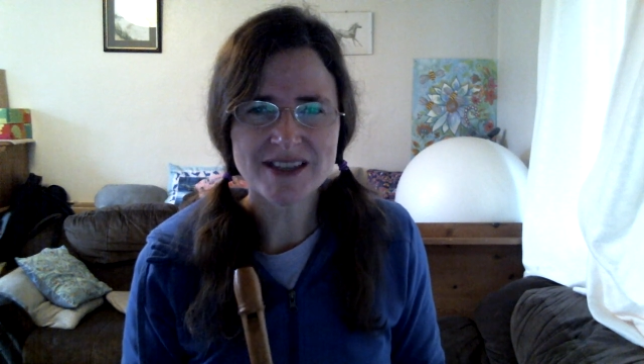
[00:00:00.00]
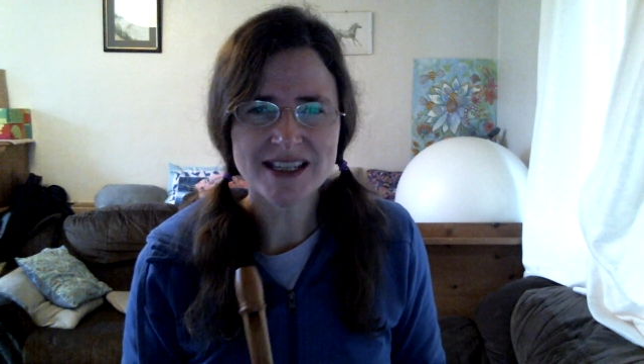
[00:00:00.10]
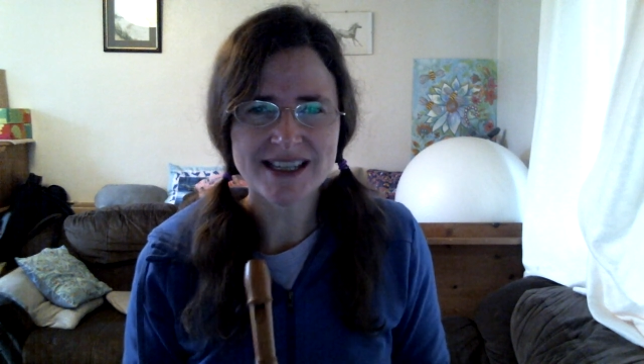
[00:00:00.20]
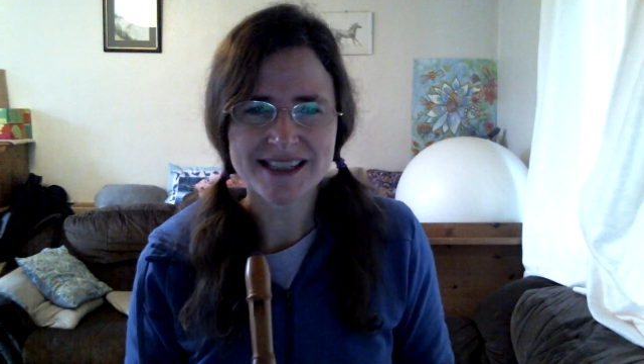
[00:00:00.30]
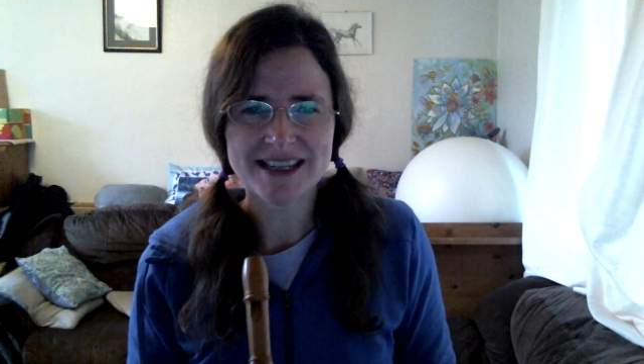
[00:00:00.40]

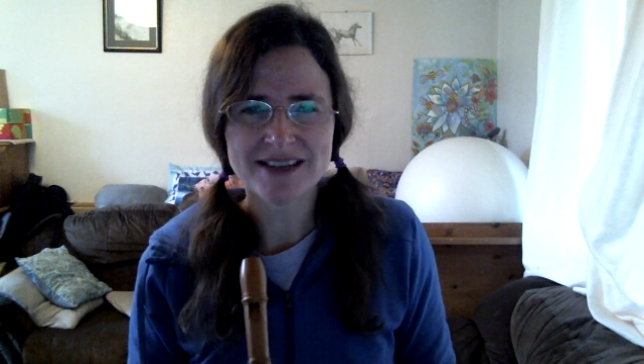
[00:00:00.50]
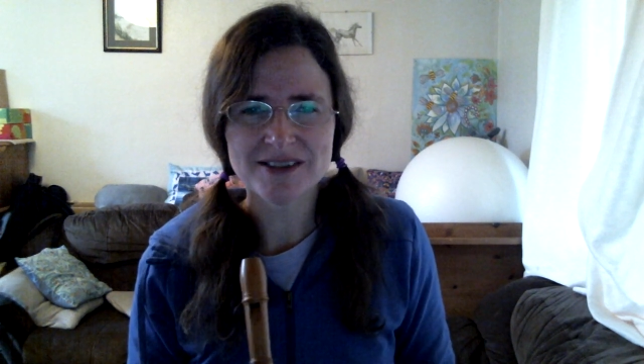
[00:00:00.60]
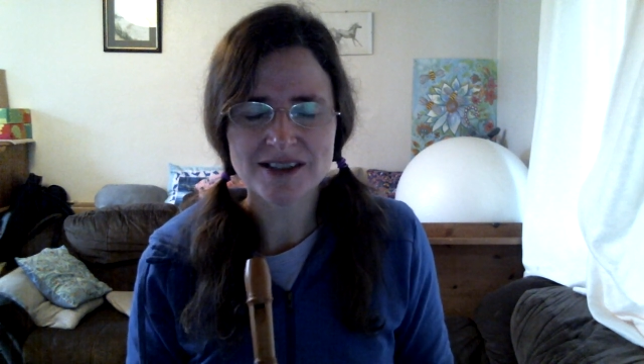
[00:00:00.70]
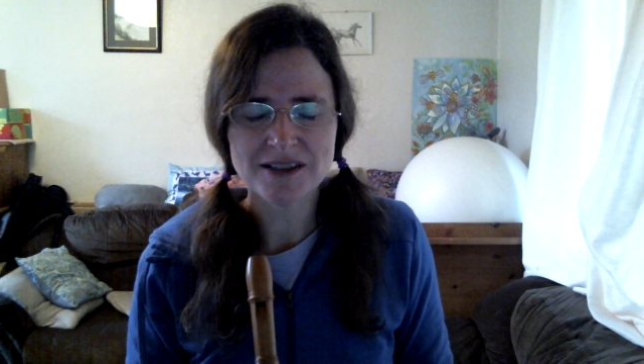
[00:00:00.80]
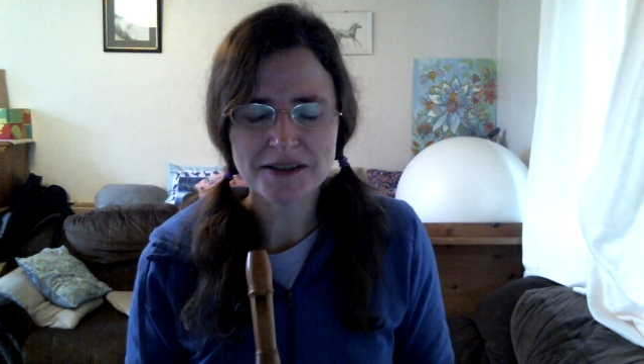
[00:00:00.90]
It
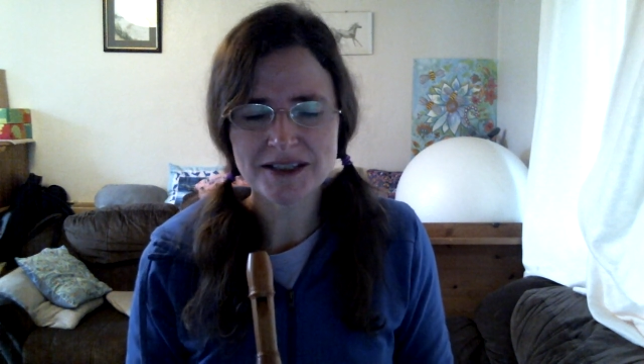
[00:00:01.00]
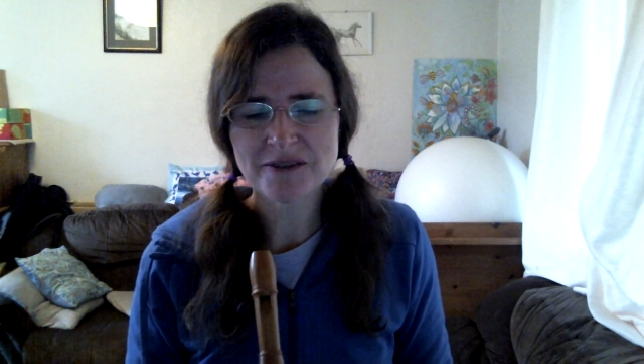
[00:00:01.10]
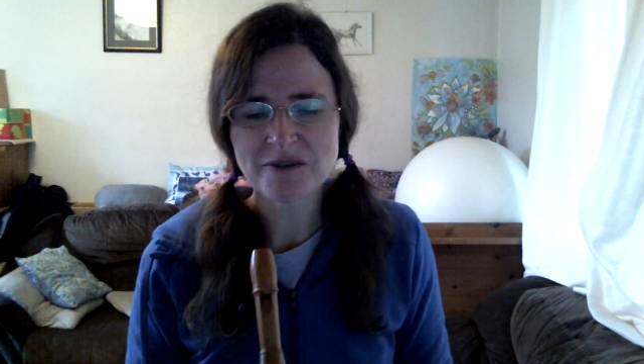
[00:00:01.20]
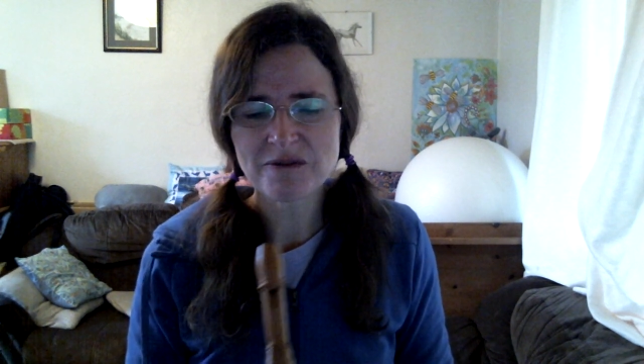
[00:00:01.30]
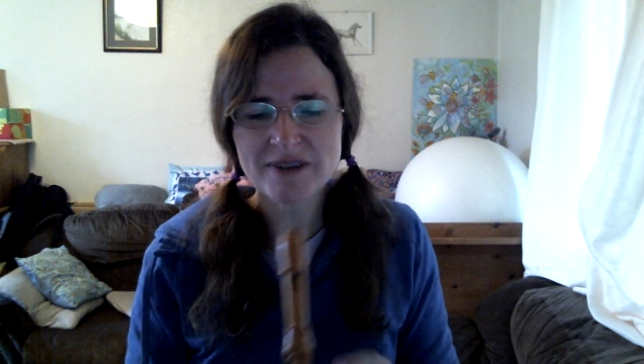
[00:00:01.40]
sounds
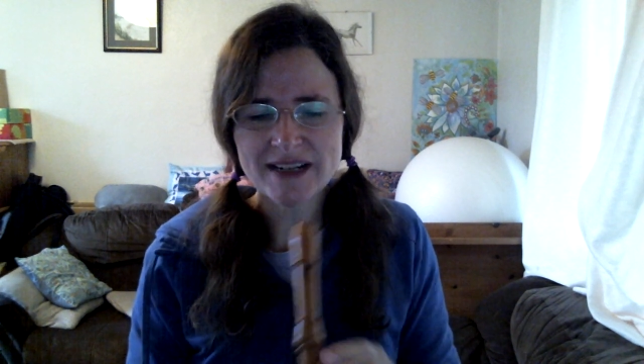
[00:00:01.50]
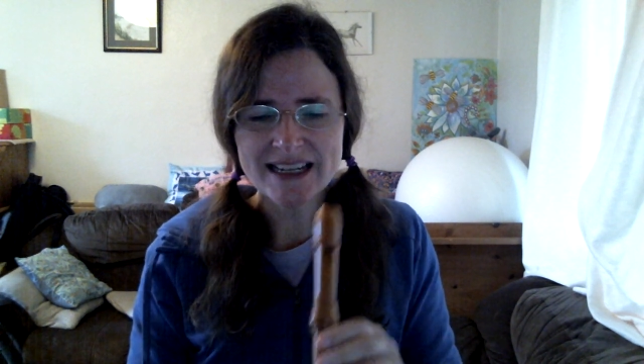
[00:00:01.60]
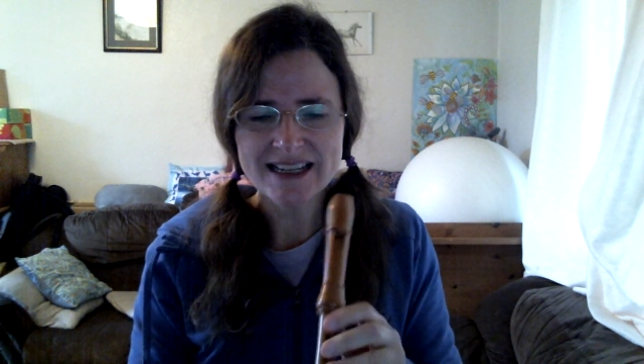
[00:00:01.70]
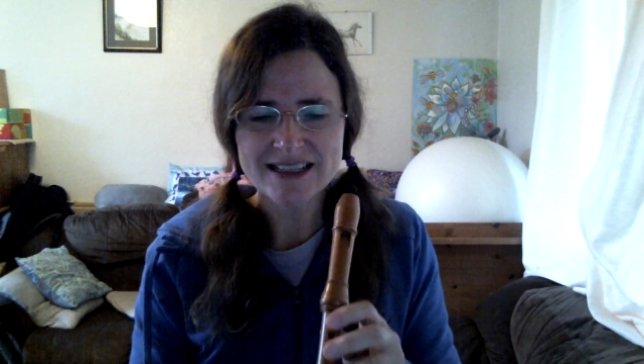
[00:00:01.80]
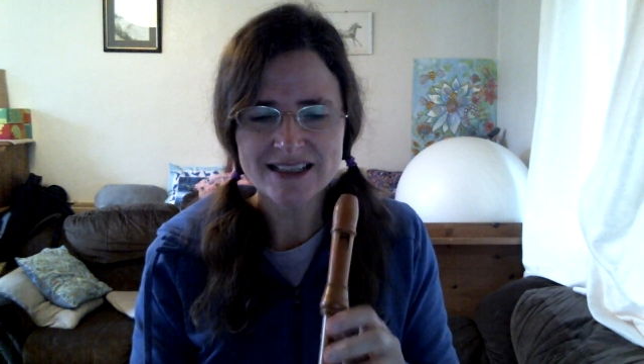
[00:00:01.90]
still really good.